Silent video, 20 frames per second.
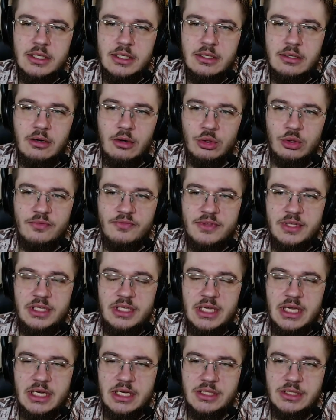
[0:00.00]
all of the
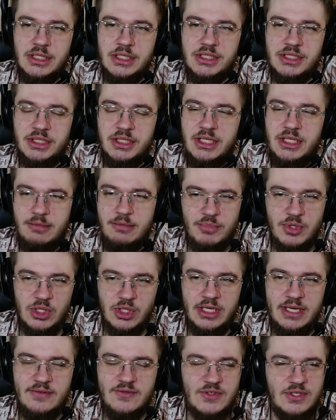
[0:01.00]
Jaegers, and he
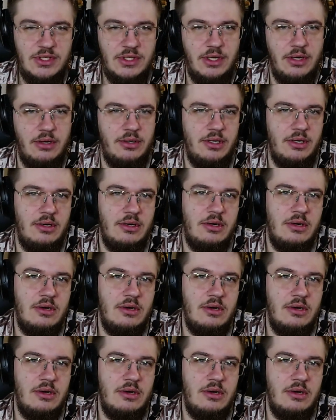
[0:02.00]
believes in Eren.